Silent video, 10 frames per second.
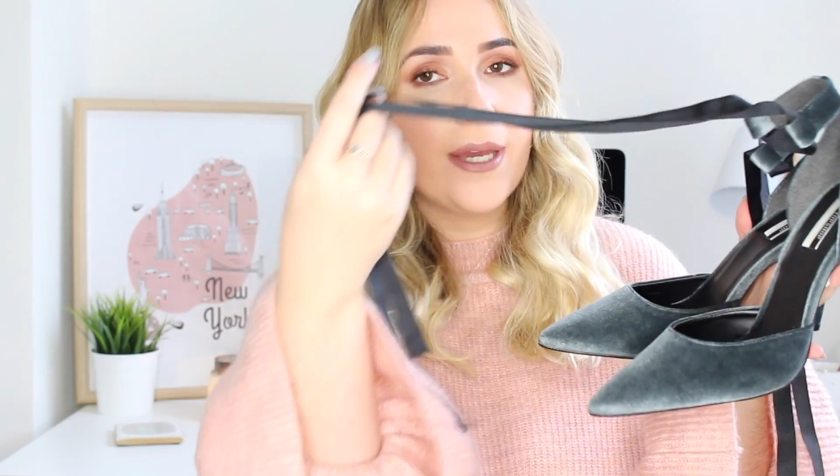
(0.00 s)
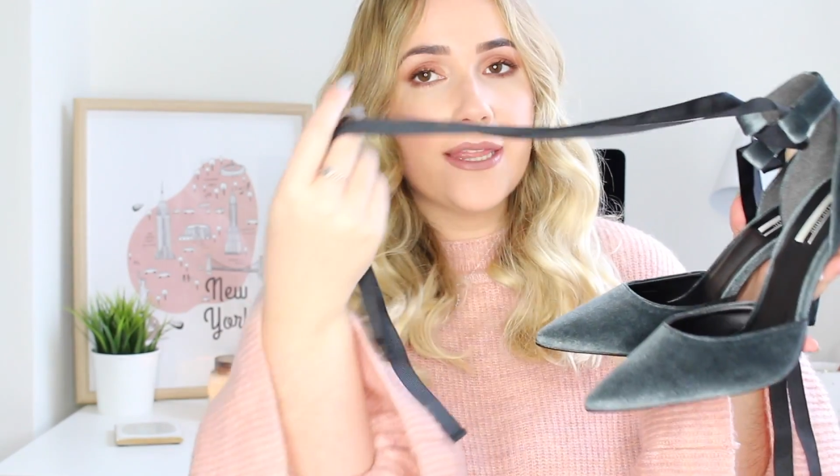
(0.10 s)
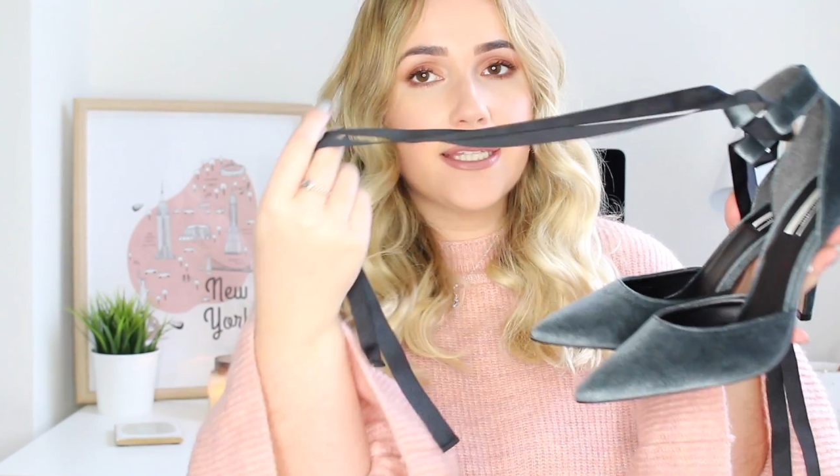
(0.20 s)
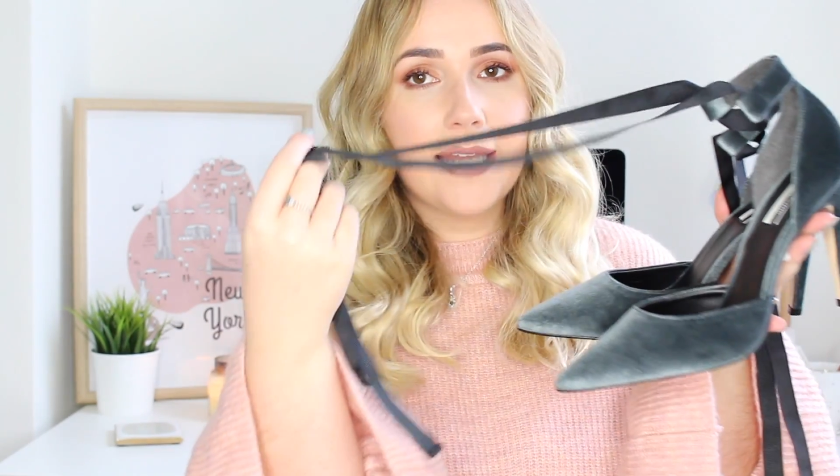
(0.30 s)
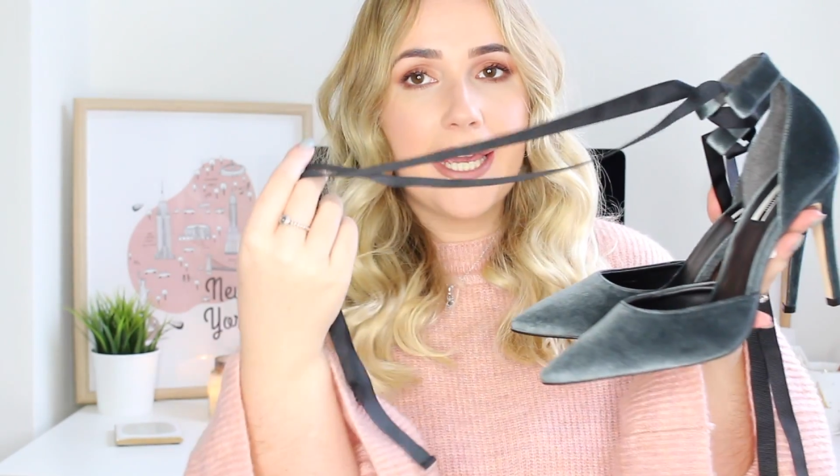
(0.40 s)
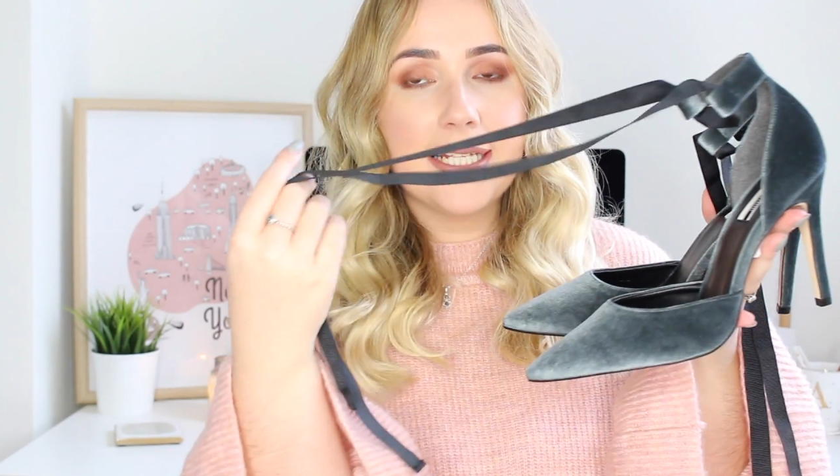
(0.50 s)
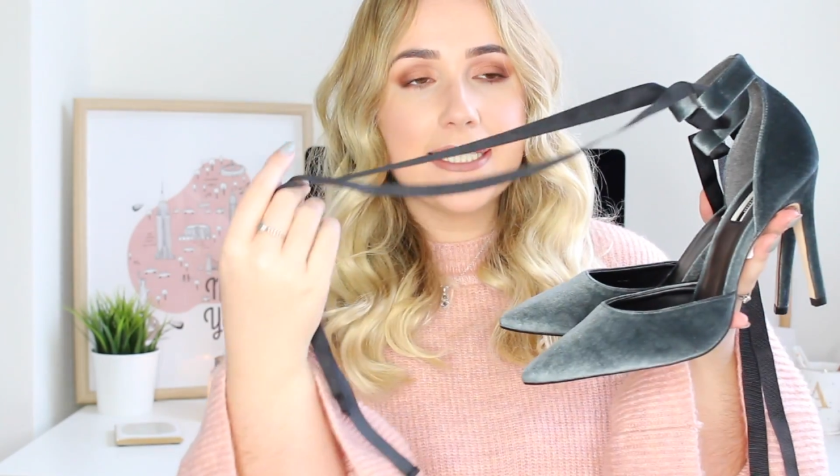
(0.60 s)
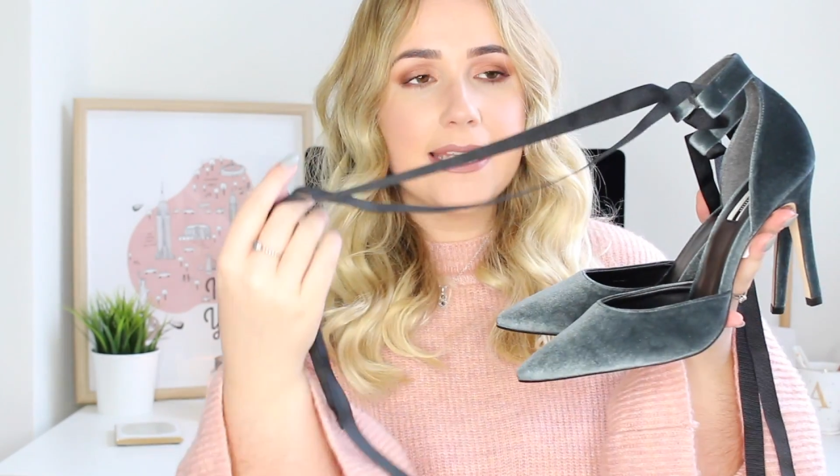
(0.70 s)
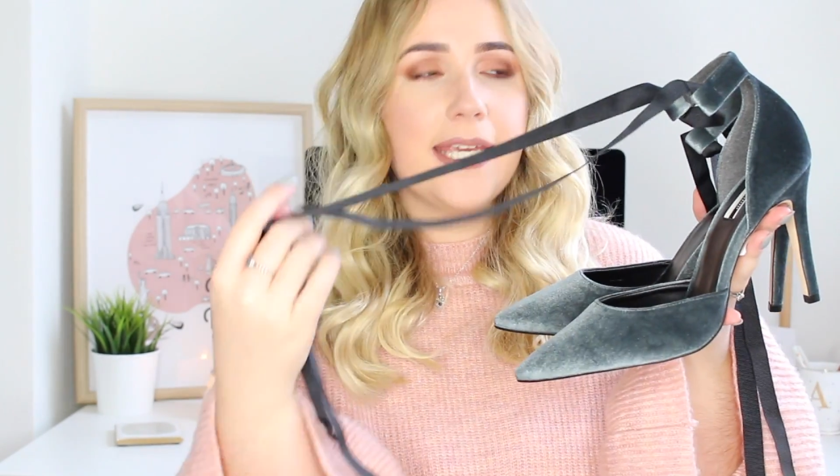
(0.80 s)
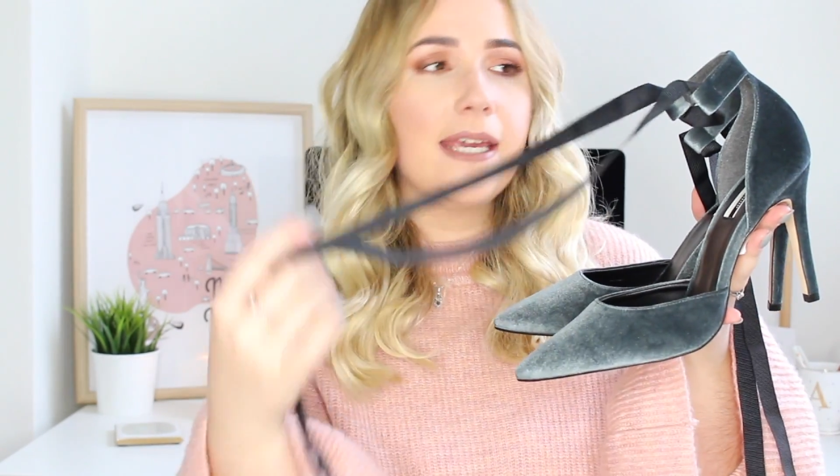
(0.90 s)
with
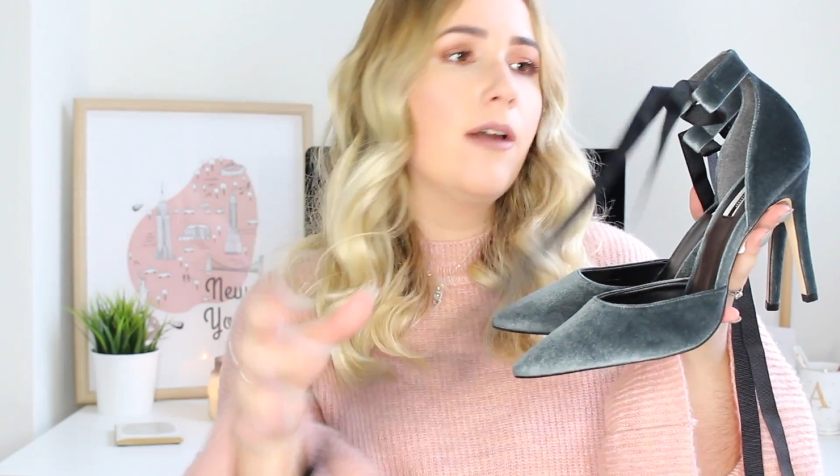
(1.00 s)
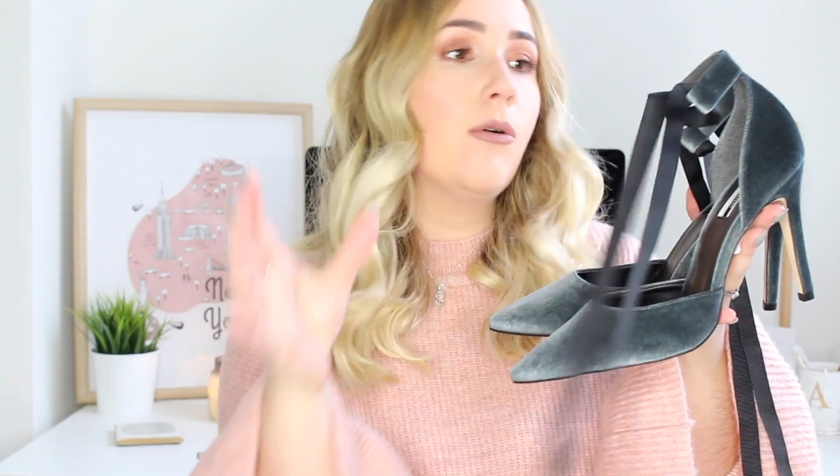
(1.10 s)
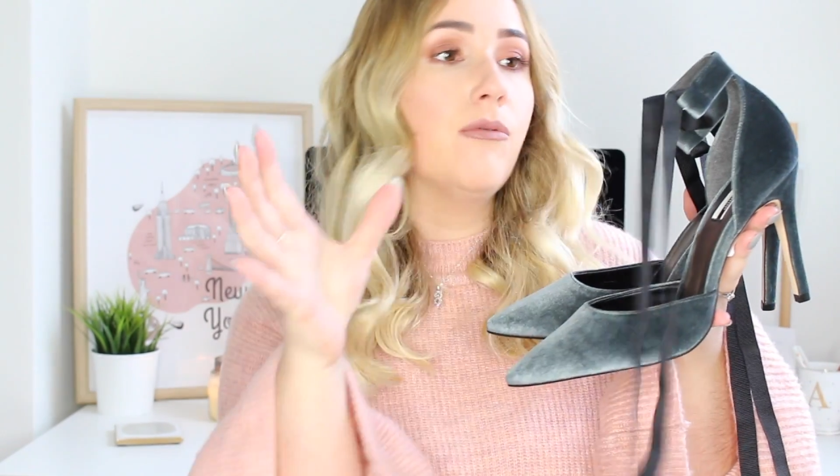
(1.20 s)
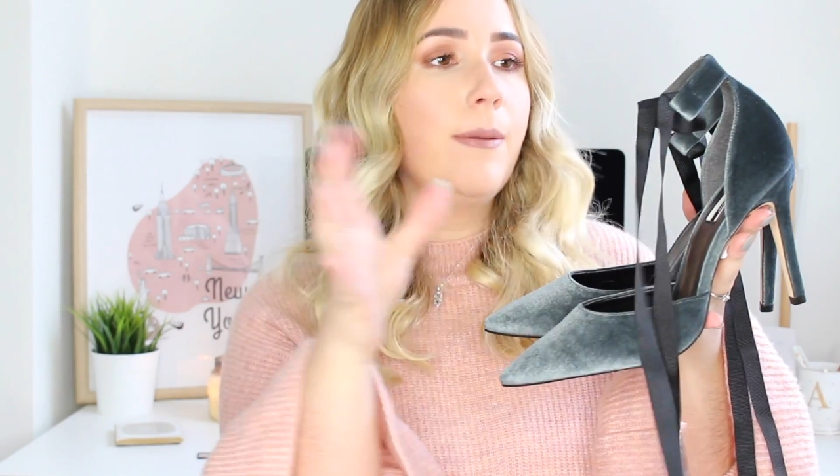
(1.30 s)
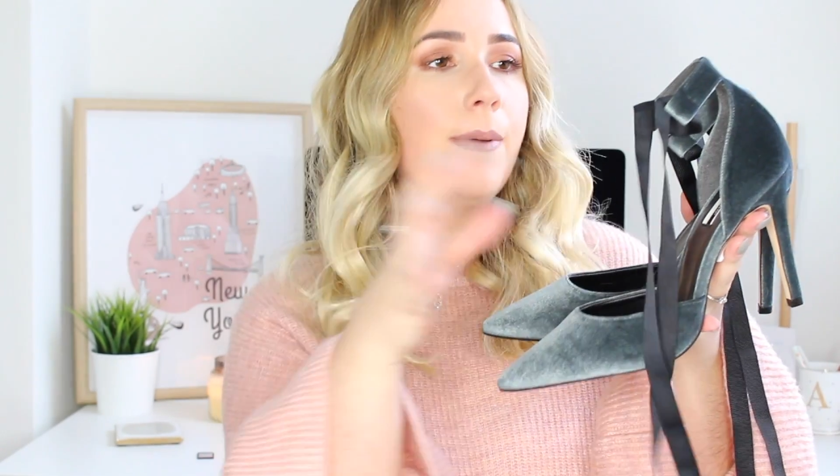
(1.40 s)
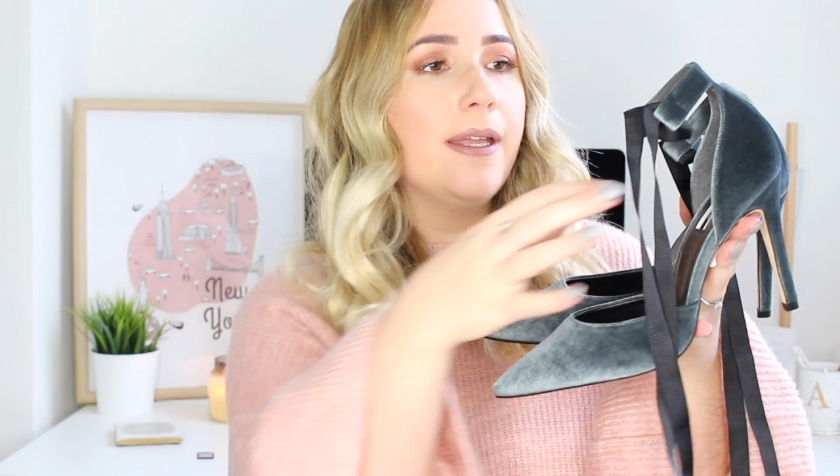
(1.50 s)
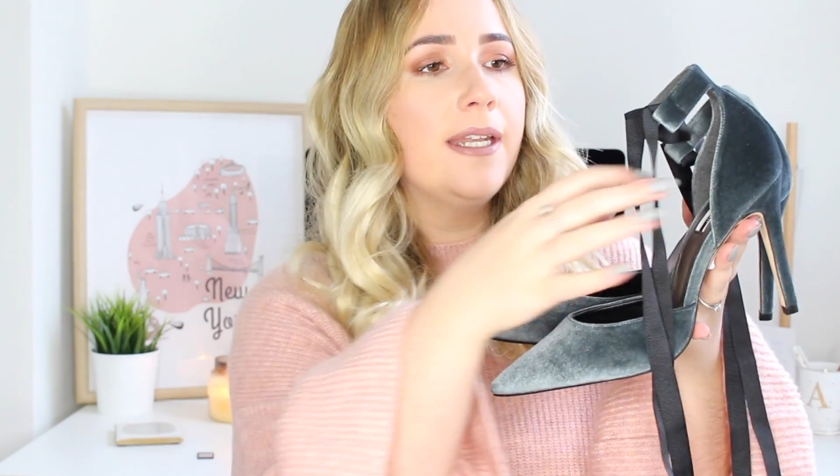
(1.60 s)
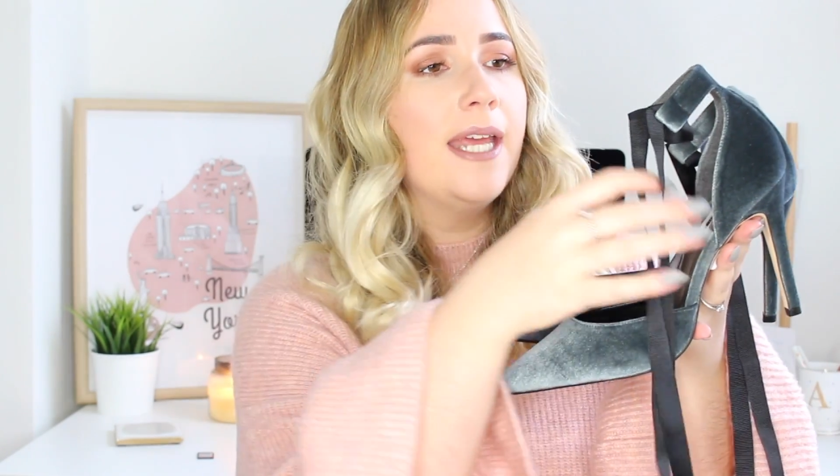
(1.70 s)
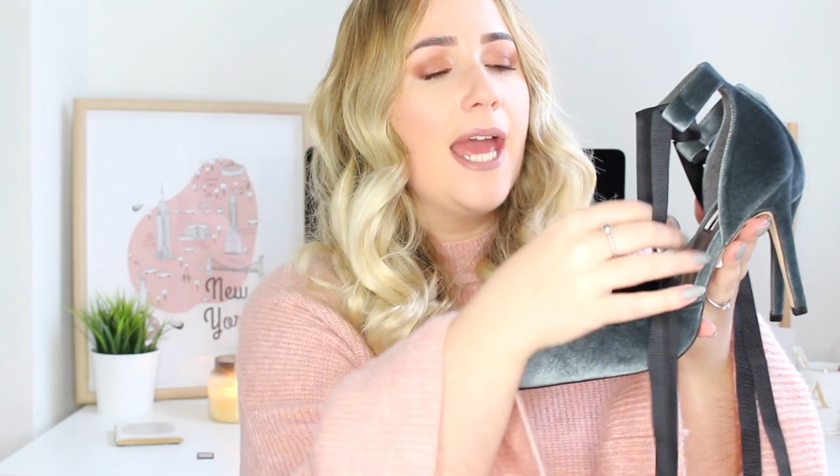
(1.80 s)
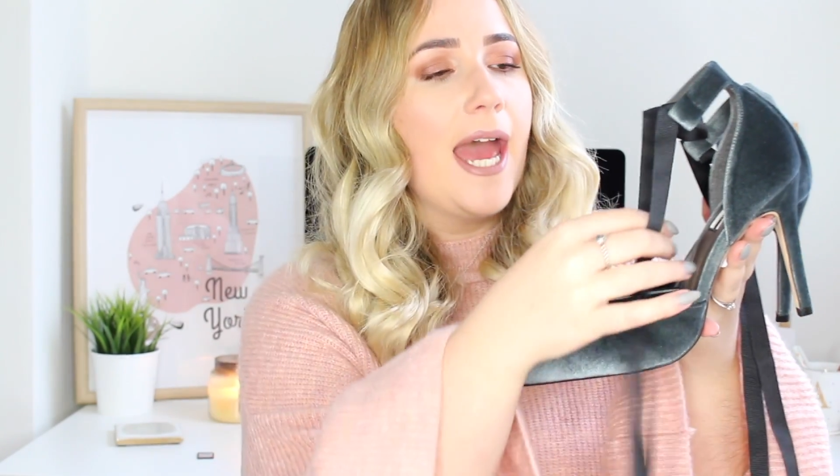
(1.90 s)
lace here or
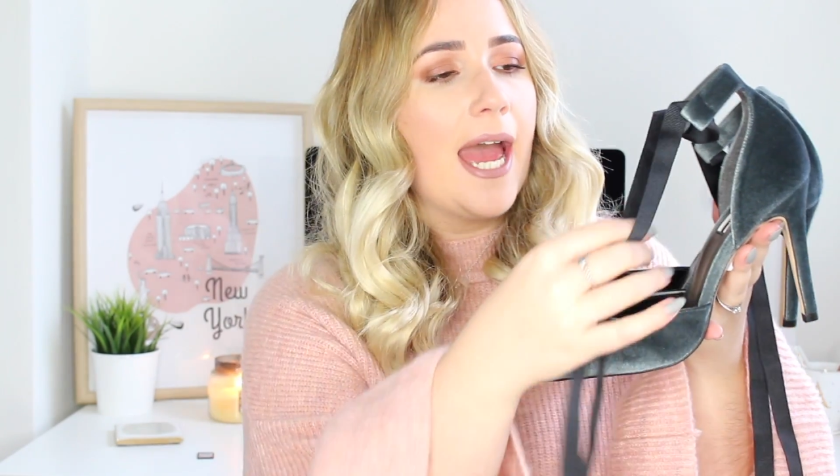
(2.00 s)
ribbon,